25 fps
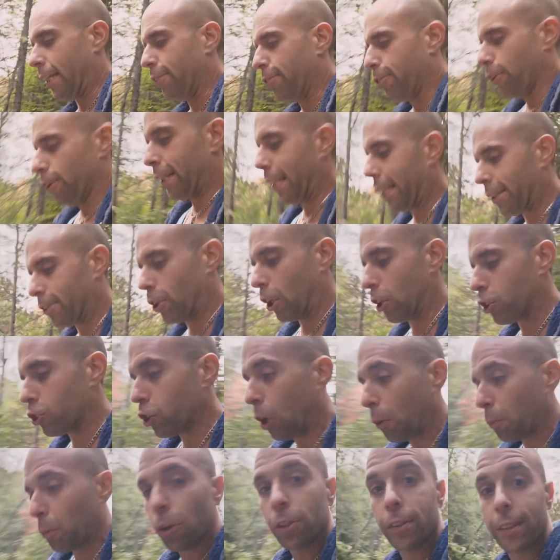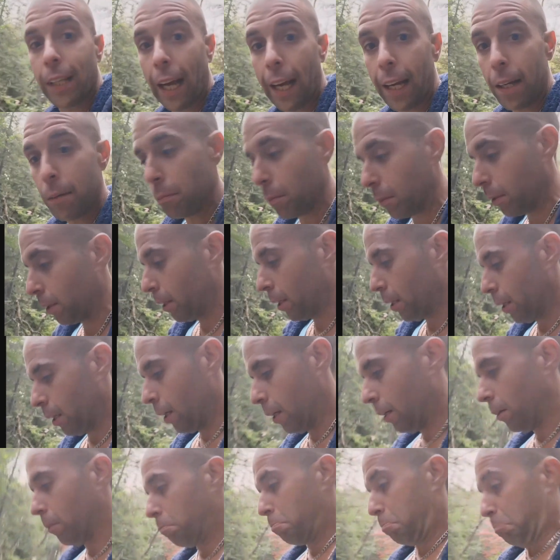even in the summertime,
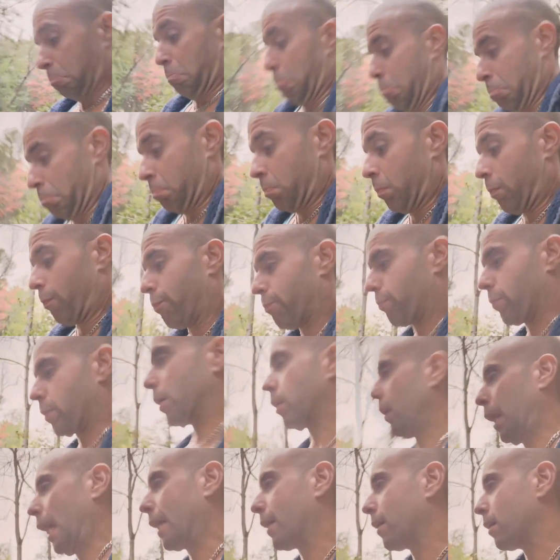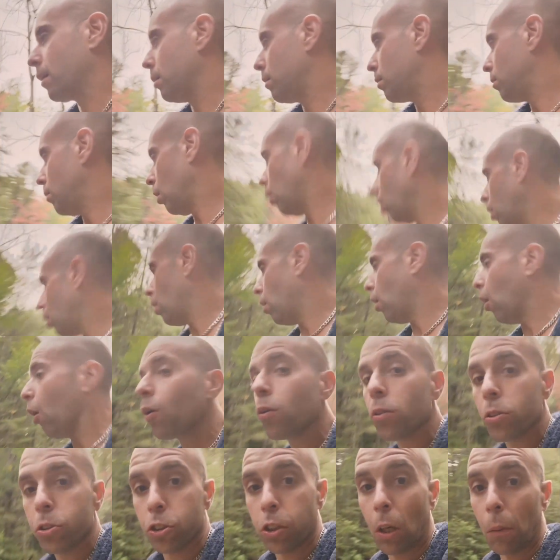like
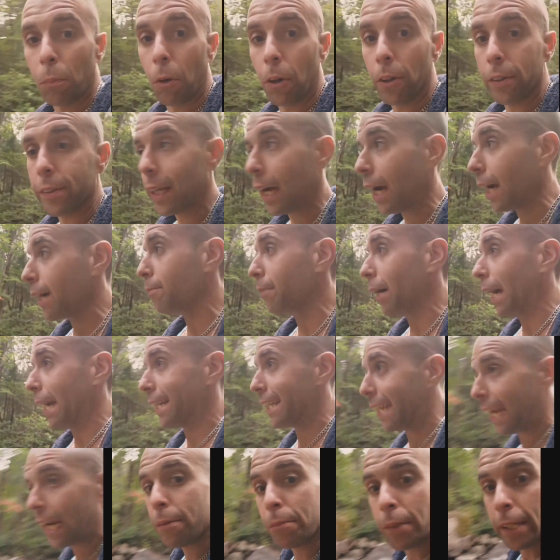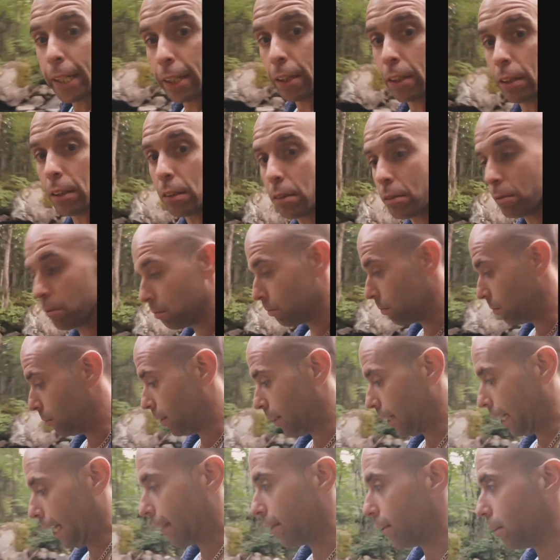all summertime I came here
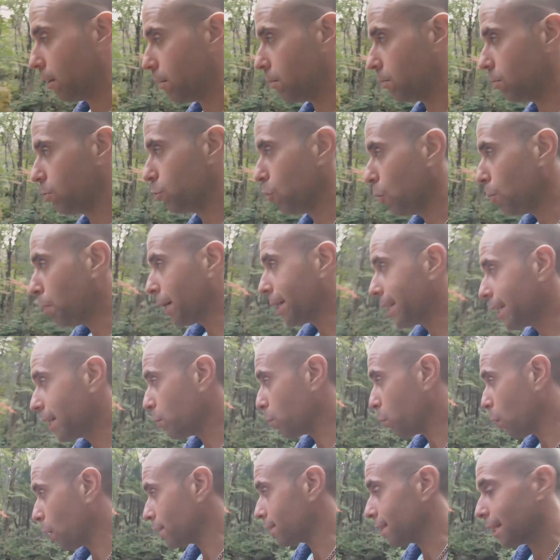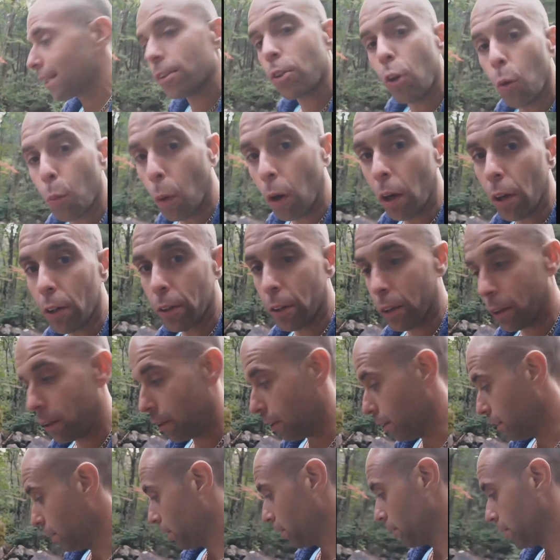and nobody was in the water,
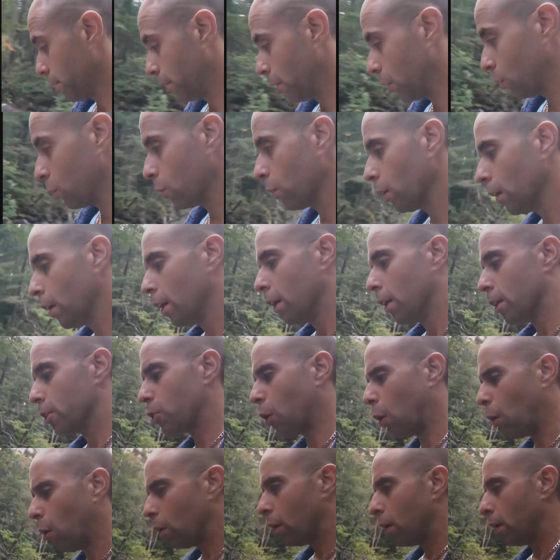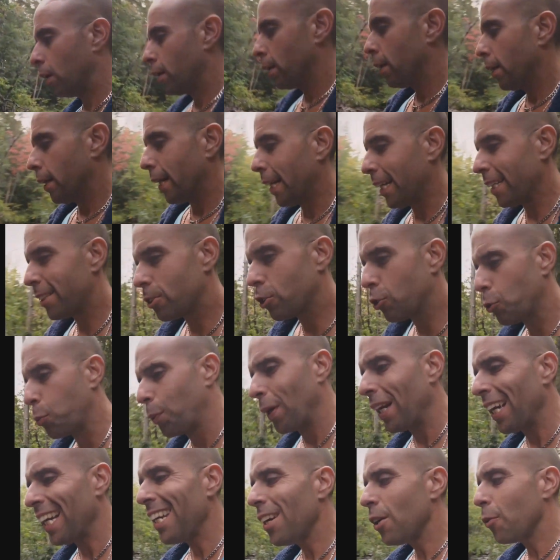you know. So it's
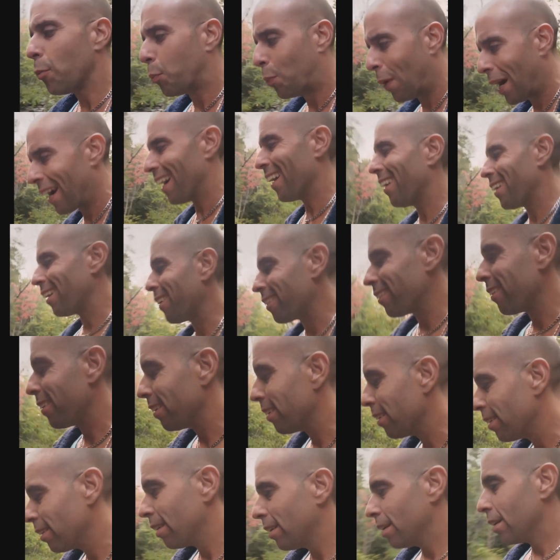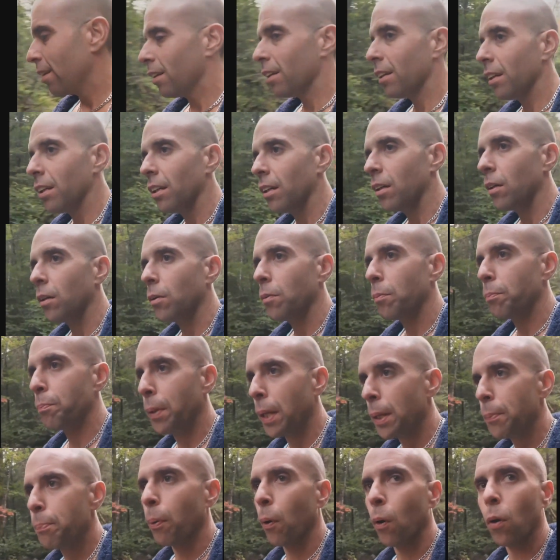really rare
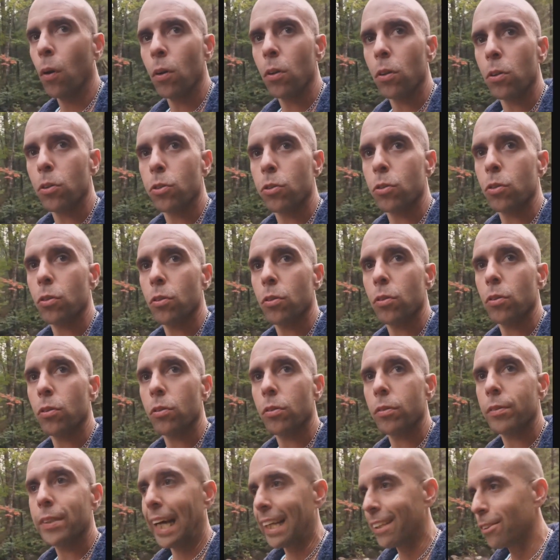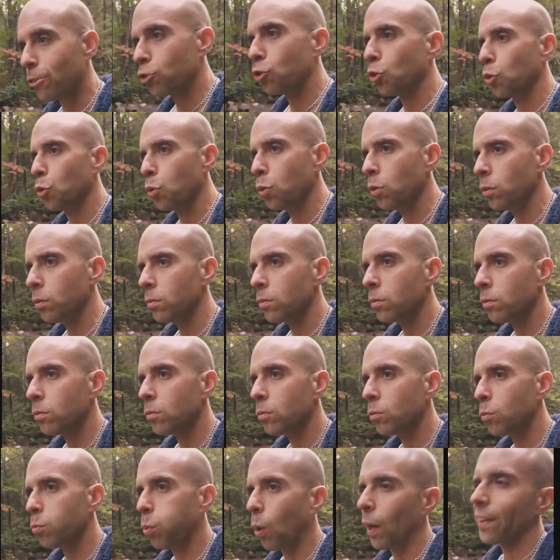people that do
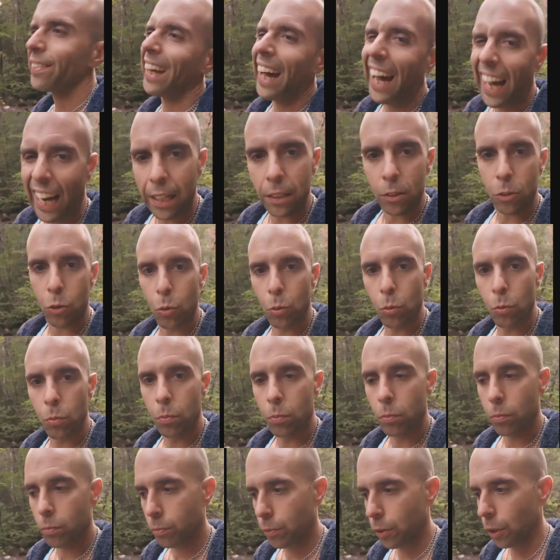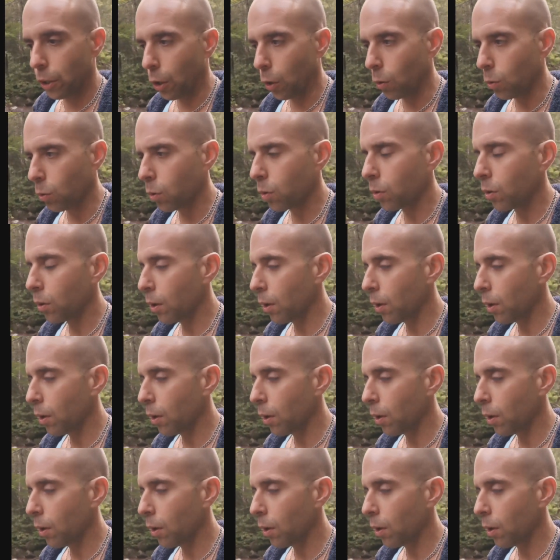what I do, you know.